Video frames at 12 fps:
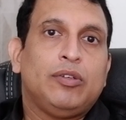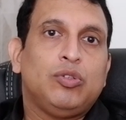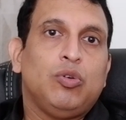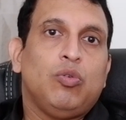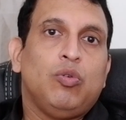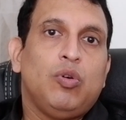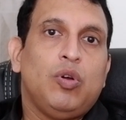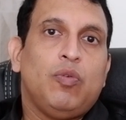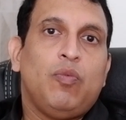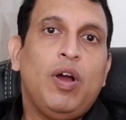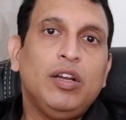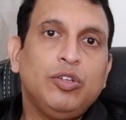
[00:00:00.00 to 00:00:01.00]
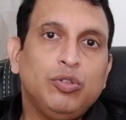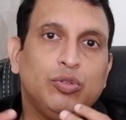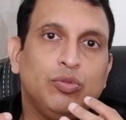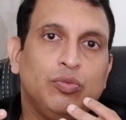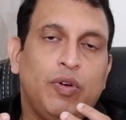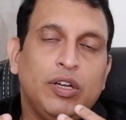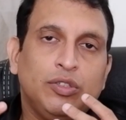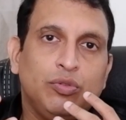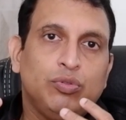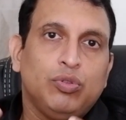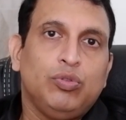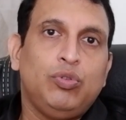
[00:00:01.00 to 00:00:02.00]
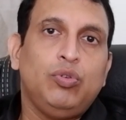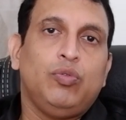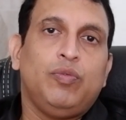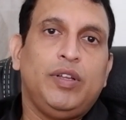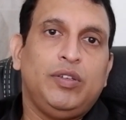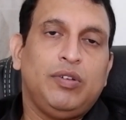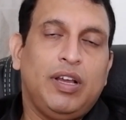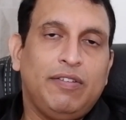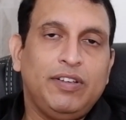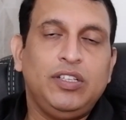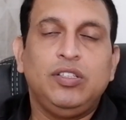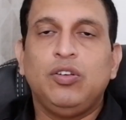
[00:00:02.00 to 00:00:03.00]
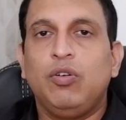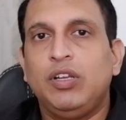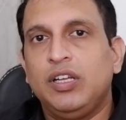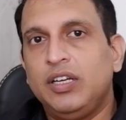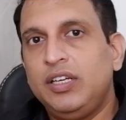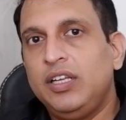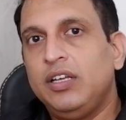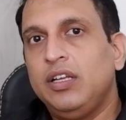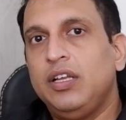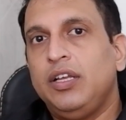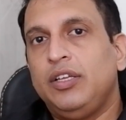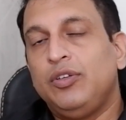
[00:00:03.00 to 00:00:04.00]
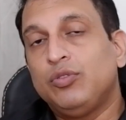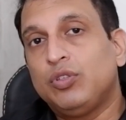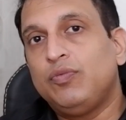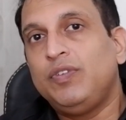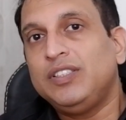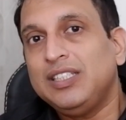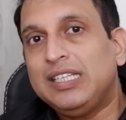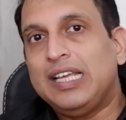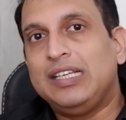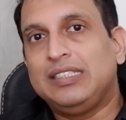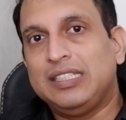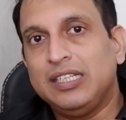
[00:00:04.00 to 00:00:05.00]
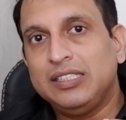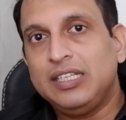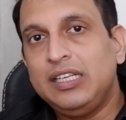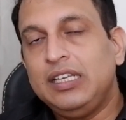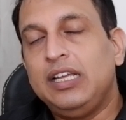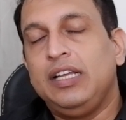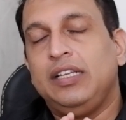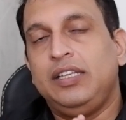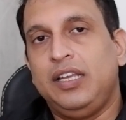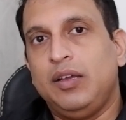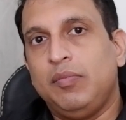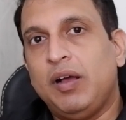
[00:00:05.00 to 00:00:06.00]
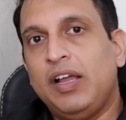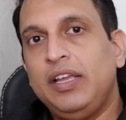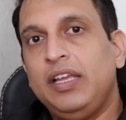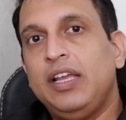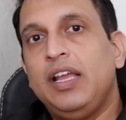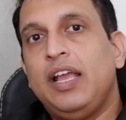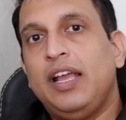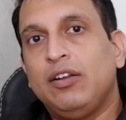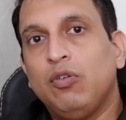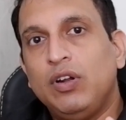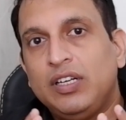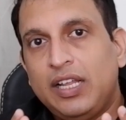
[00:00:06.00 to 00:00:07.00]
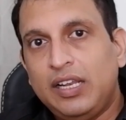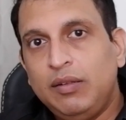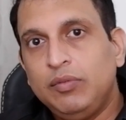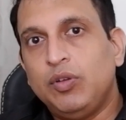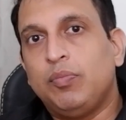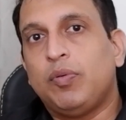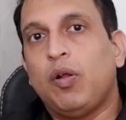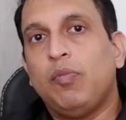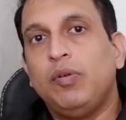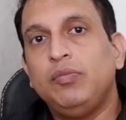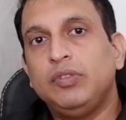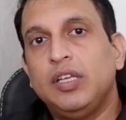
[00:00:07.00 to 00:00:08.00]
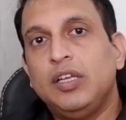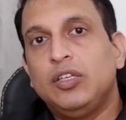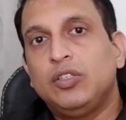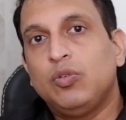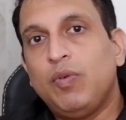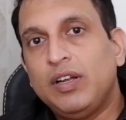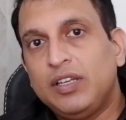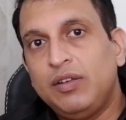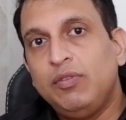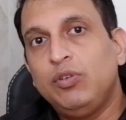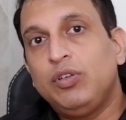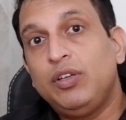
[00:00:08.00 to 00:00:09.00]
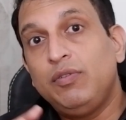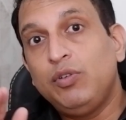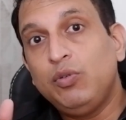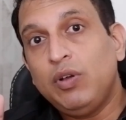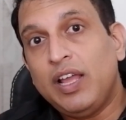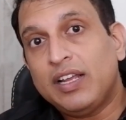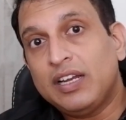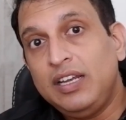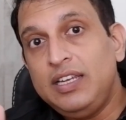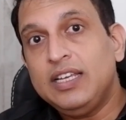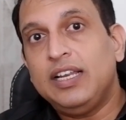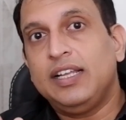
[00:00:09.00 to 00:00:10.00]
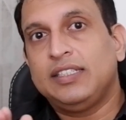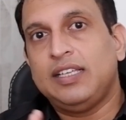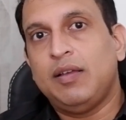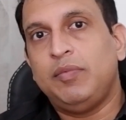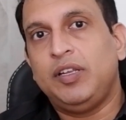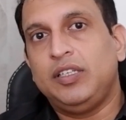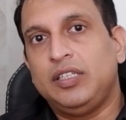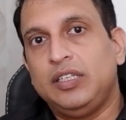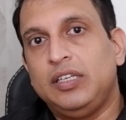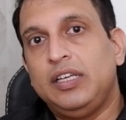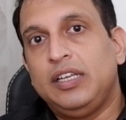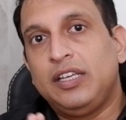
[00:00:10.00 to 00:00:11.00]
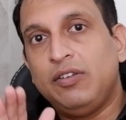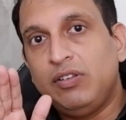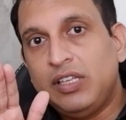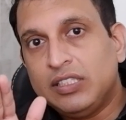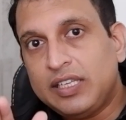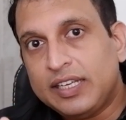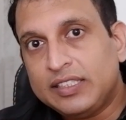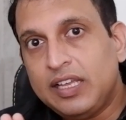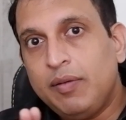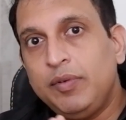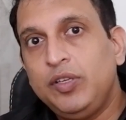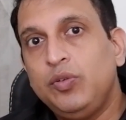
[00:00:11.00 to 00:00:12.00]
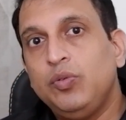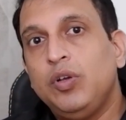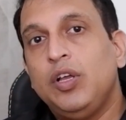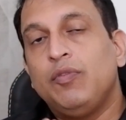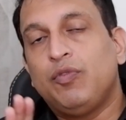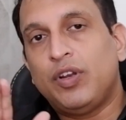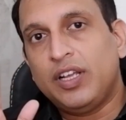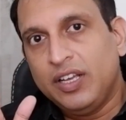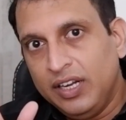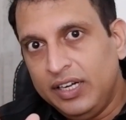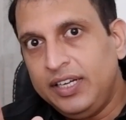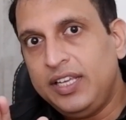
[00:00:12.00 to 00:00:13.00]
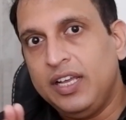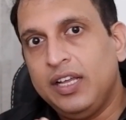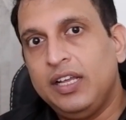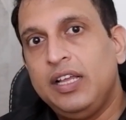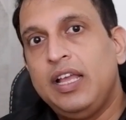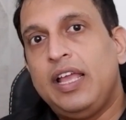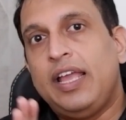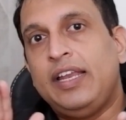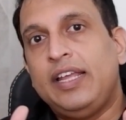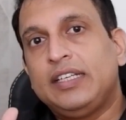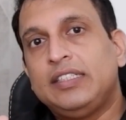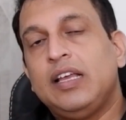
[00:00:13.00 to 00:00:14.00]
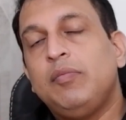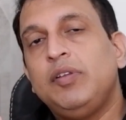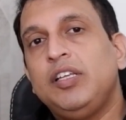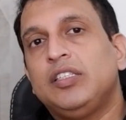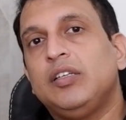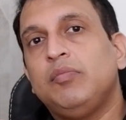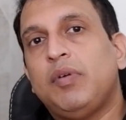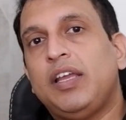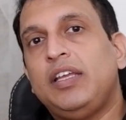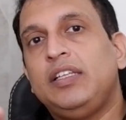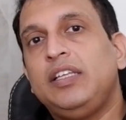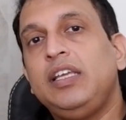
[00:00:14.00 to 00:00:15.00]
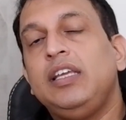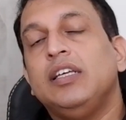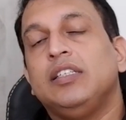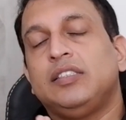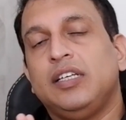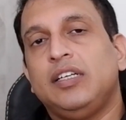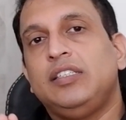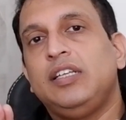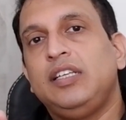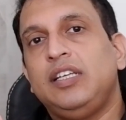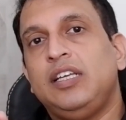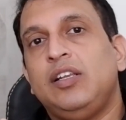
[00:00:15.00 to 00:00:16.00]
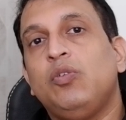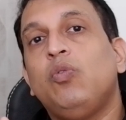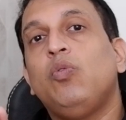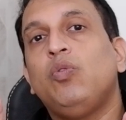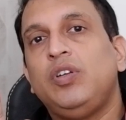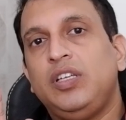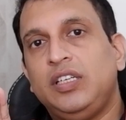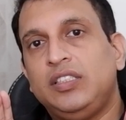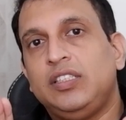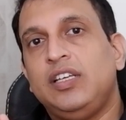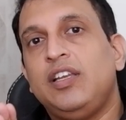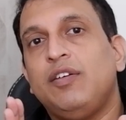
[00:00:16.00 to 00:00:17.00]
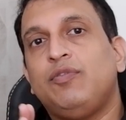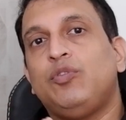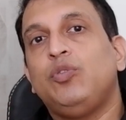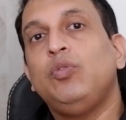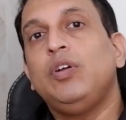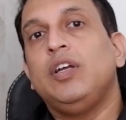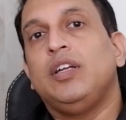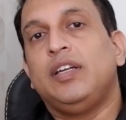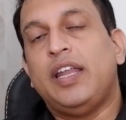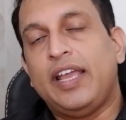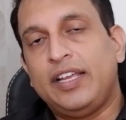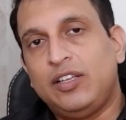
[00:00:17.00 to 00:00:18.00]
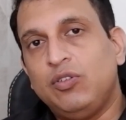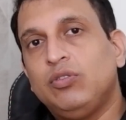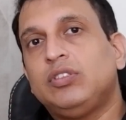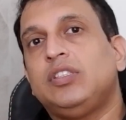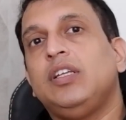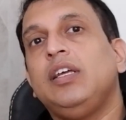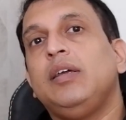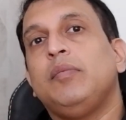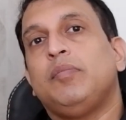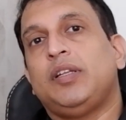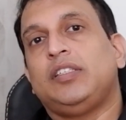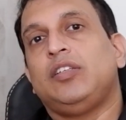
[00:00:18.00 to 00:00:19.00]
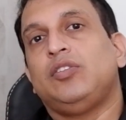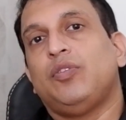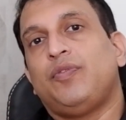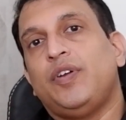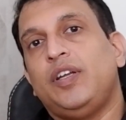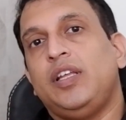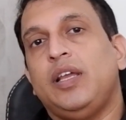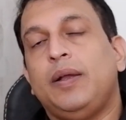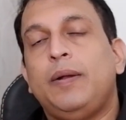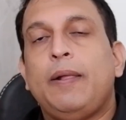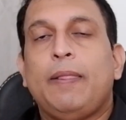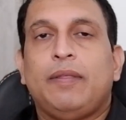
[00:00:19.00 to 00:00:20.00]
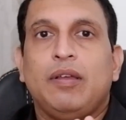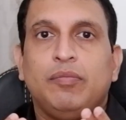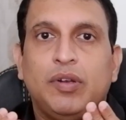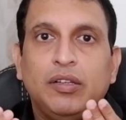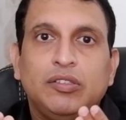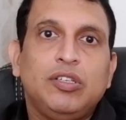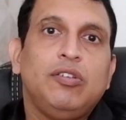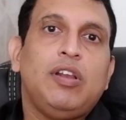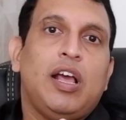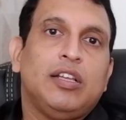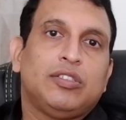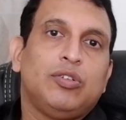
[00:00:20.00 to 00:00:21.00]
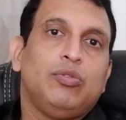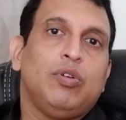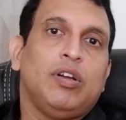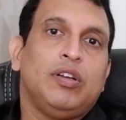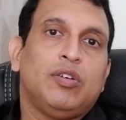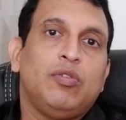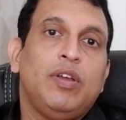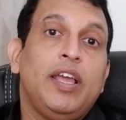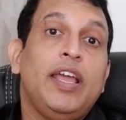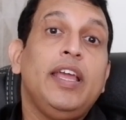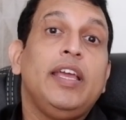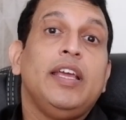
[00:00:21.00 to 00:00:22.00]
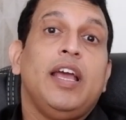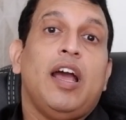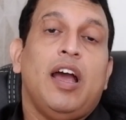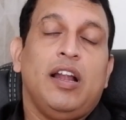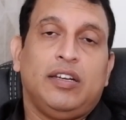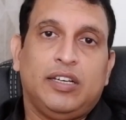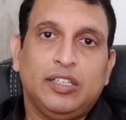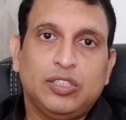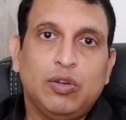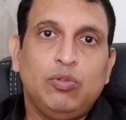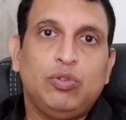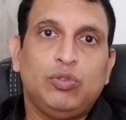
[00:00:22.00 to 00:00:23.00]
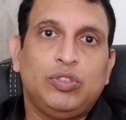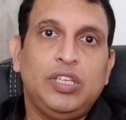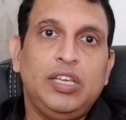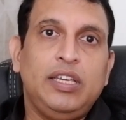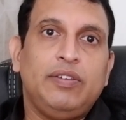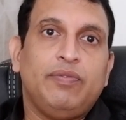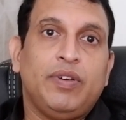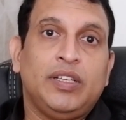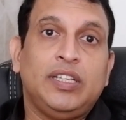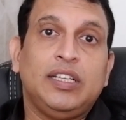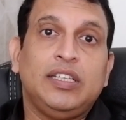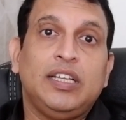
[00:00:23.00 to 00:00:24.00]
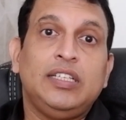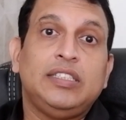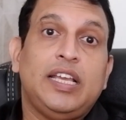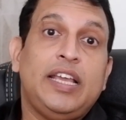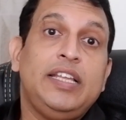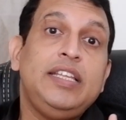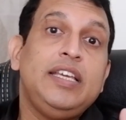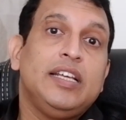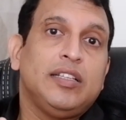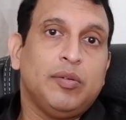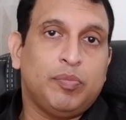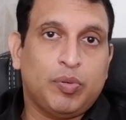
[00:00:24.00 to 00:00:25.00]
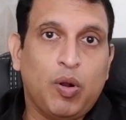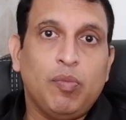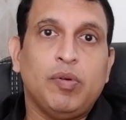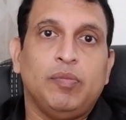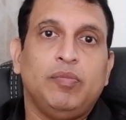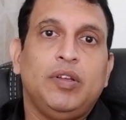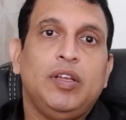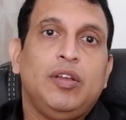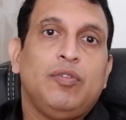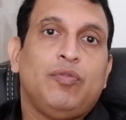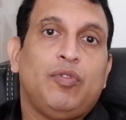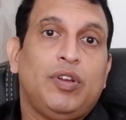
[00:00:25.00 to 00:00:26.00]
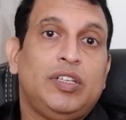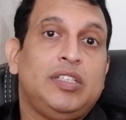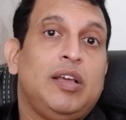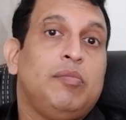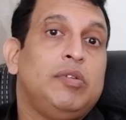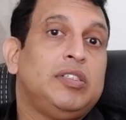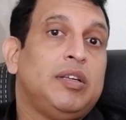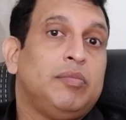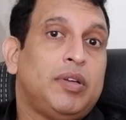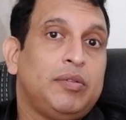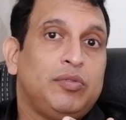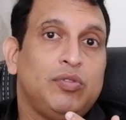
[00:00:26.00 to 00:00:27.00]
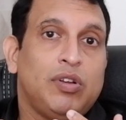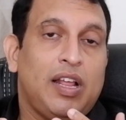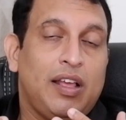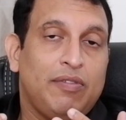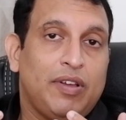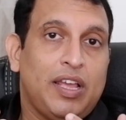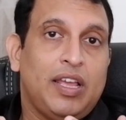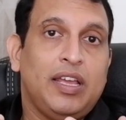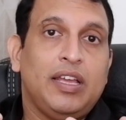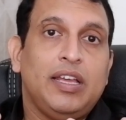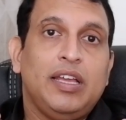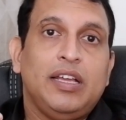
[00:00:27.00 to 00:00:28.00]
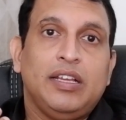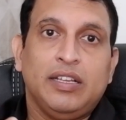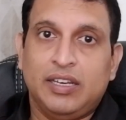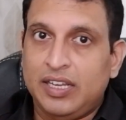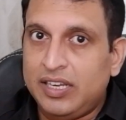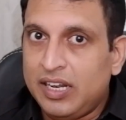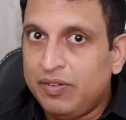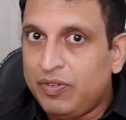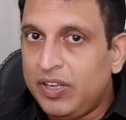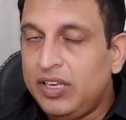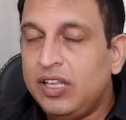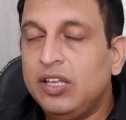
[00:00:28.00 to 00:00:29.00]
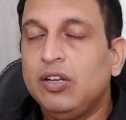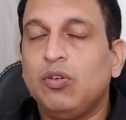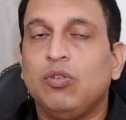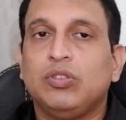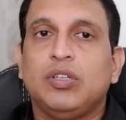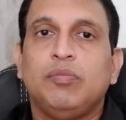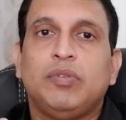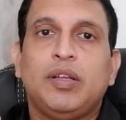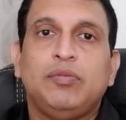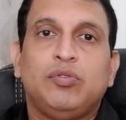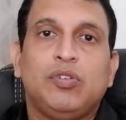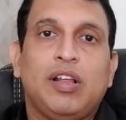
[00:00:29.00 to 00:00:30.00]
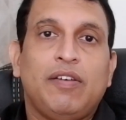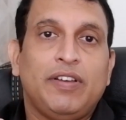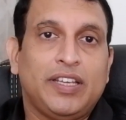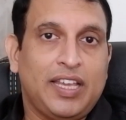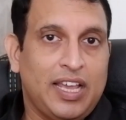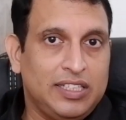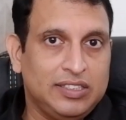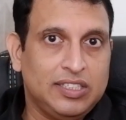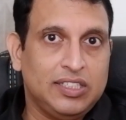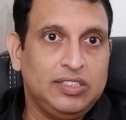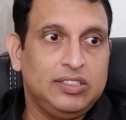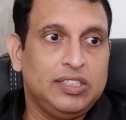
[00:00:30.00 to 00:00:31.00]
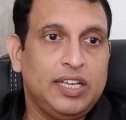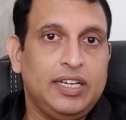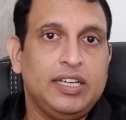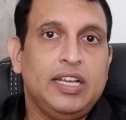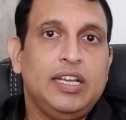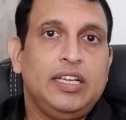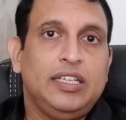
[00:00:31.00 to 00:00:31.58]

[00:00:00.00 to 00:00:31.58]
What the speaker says: So what you should do when you have an inguinal hernia, you should visit a surgeon nearby and go and tell him your problem. So what he will do, he will do a clinical examination. He will just examine you. For a hernia, an examination by the surgeon alone is enough to diagnose the presence of hernia. Sometimes he will ask you to undergo a ultrasound to see whether there is any other problem. For example, sometimes you will have a renal failure, or sometimes you will have a cancer inside.